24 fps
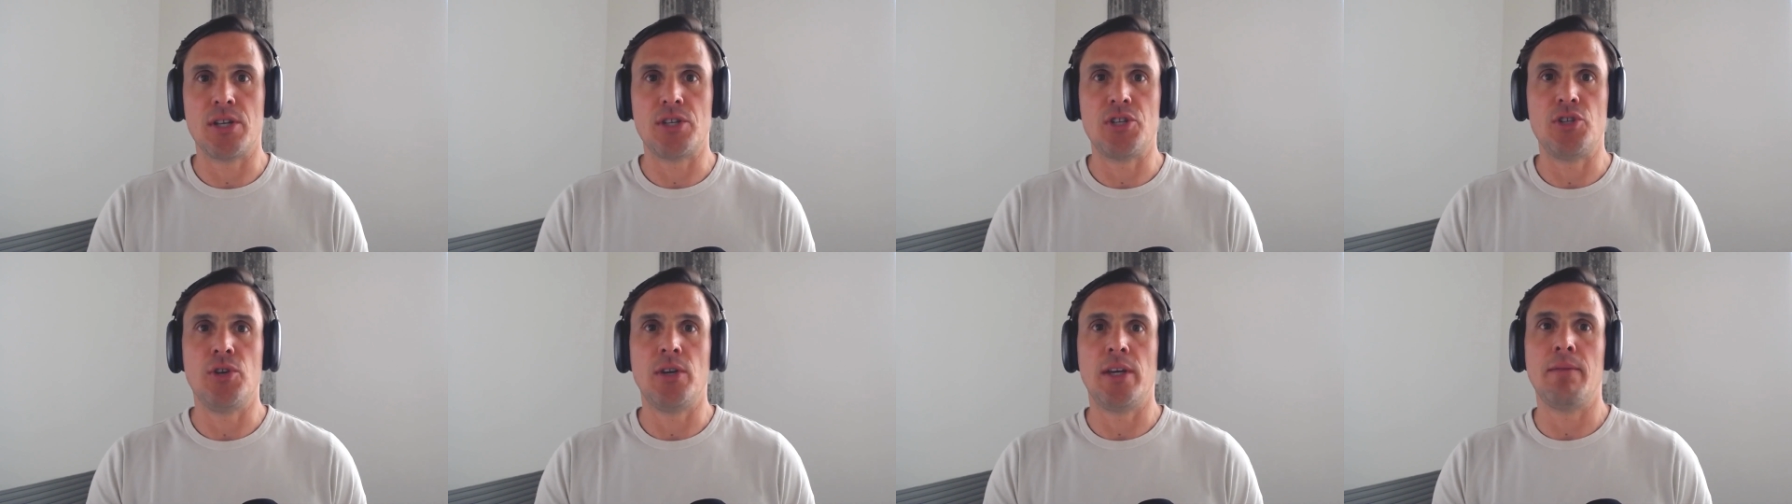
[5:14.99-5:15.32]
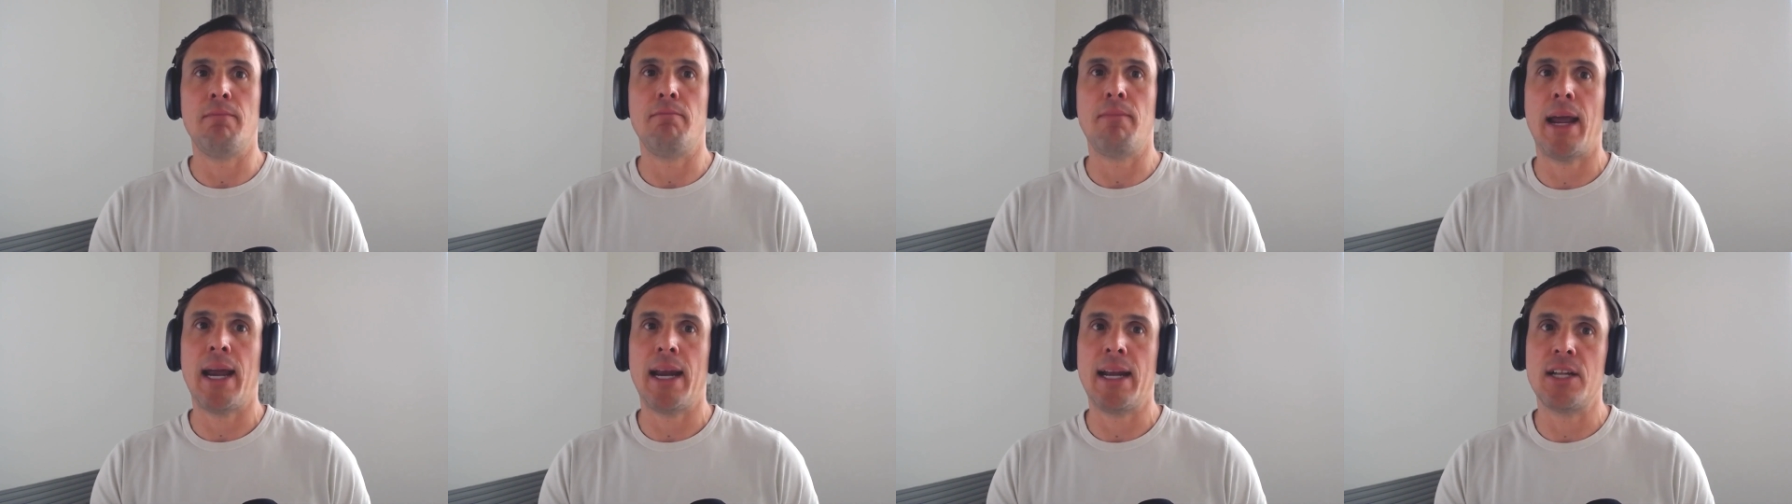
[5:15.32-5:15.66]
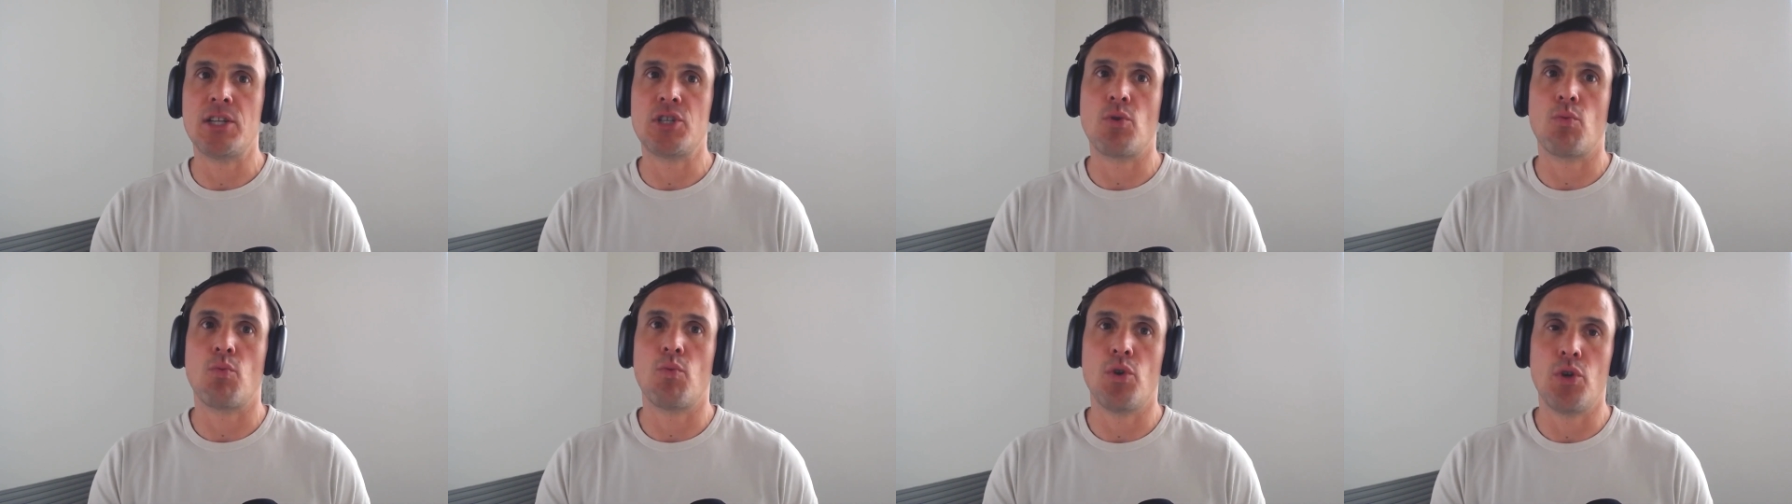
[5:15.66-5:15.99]
so you can
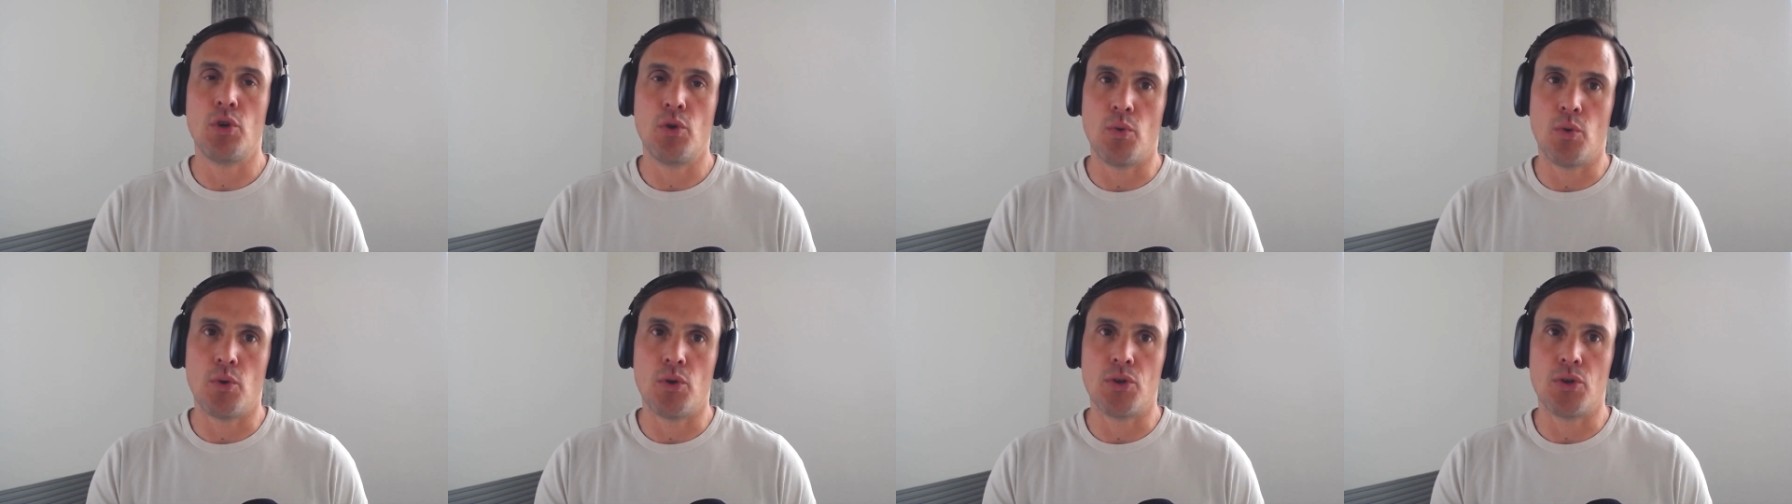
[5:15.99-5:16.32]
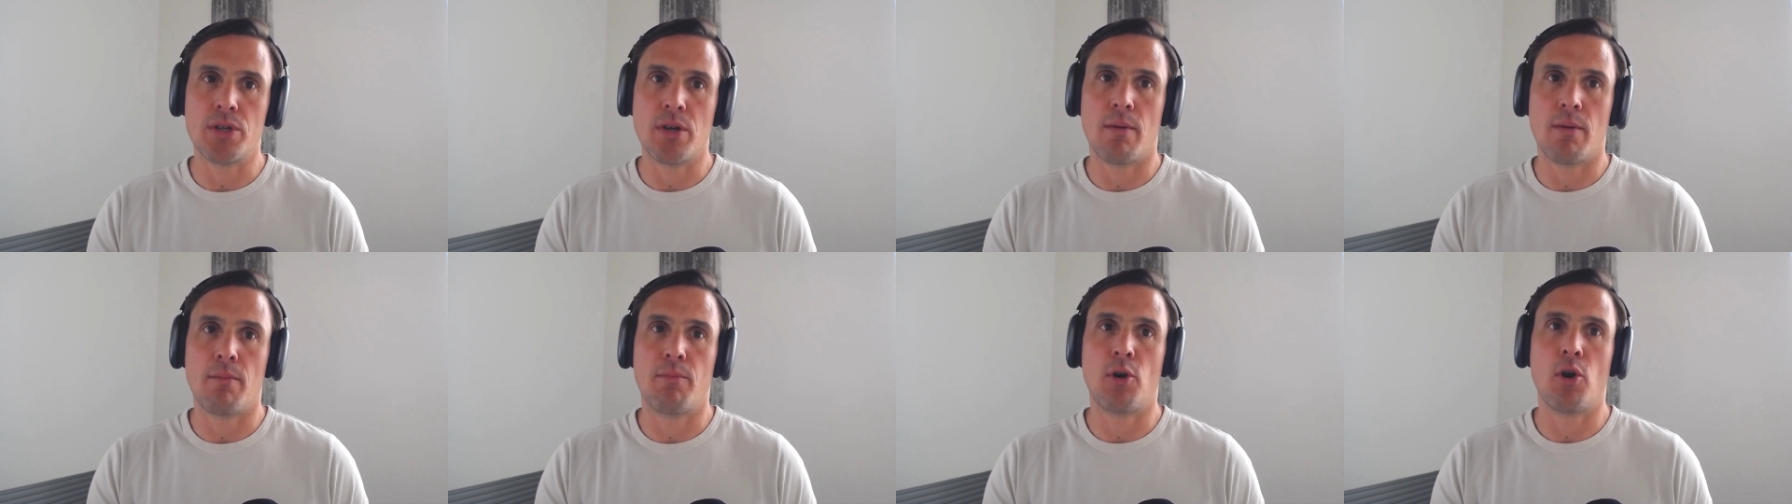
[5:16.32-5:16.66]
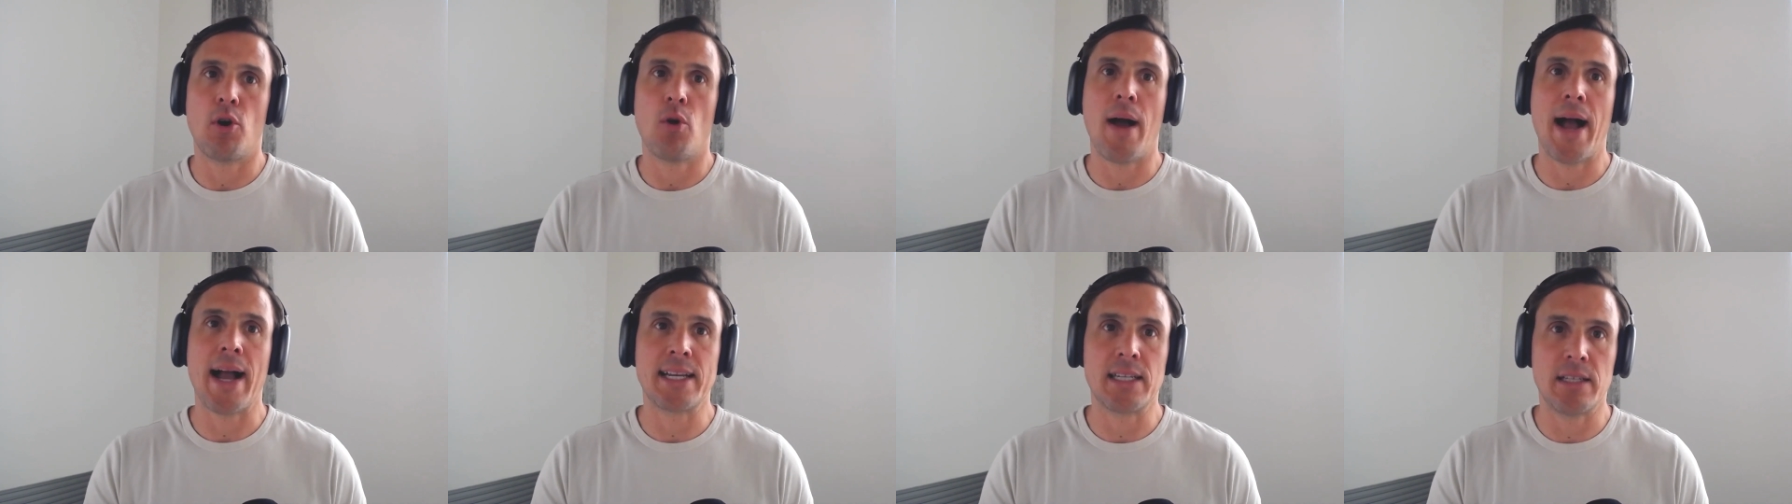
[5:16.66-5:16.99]
manage renewals
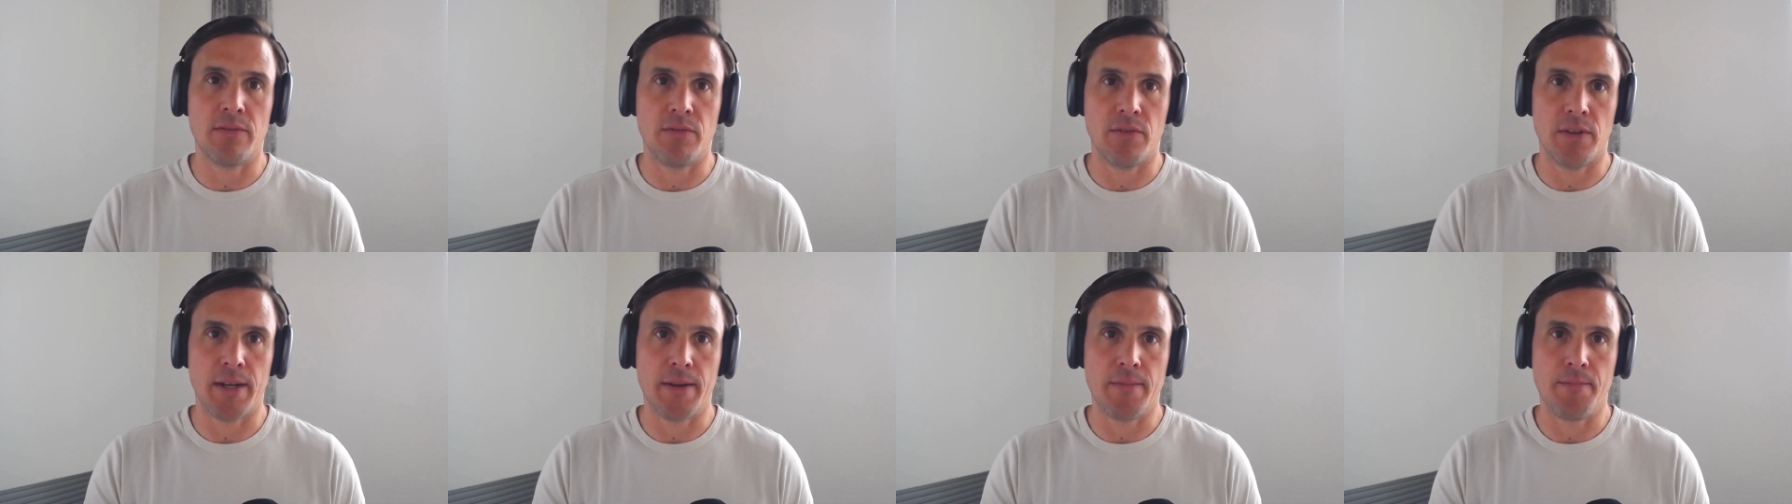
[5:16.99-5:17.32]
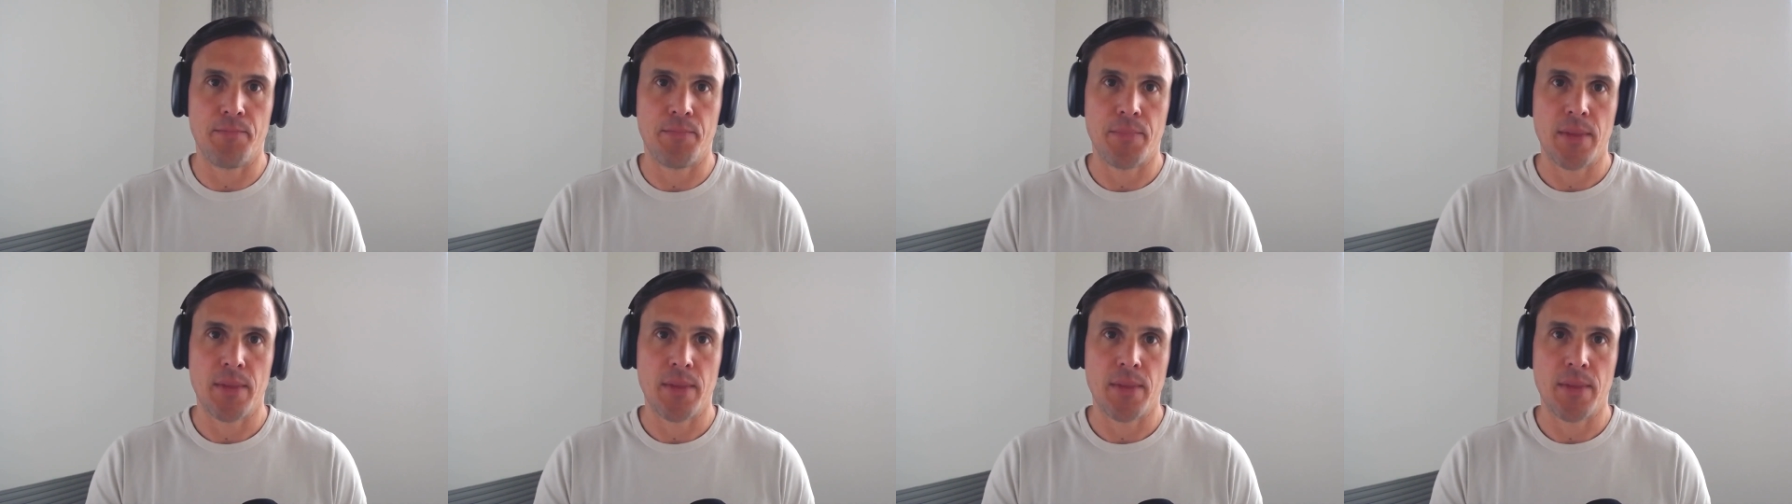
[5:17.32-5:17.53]
proactively.